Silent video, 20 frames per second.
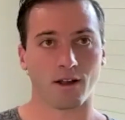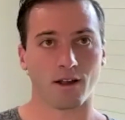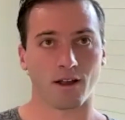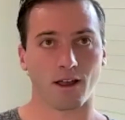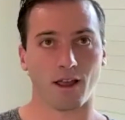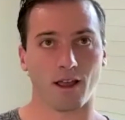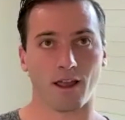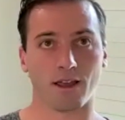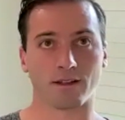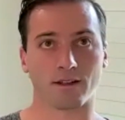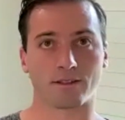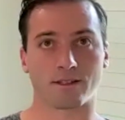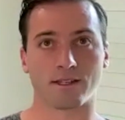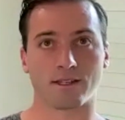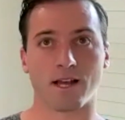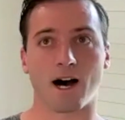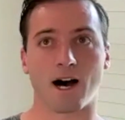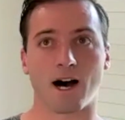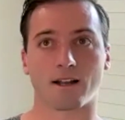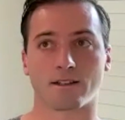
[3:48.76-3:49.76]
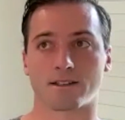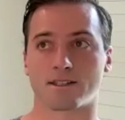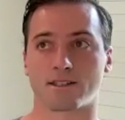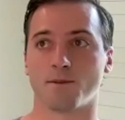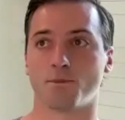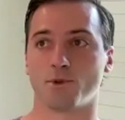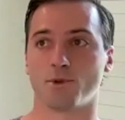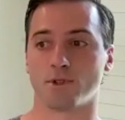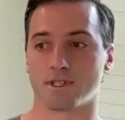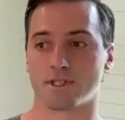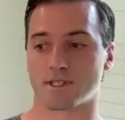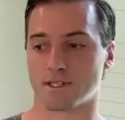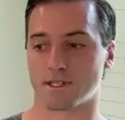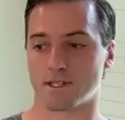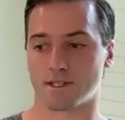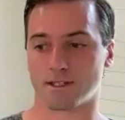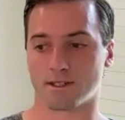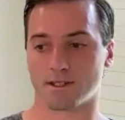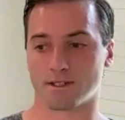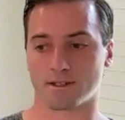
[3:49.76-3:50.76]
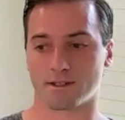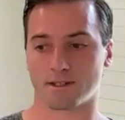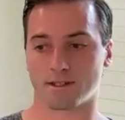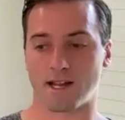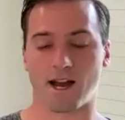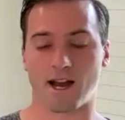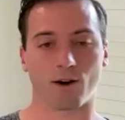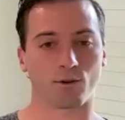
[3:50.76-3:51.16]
it's not as simple as an hour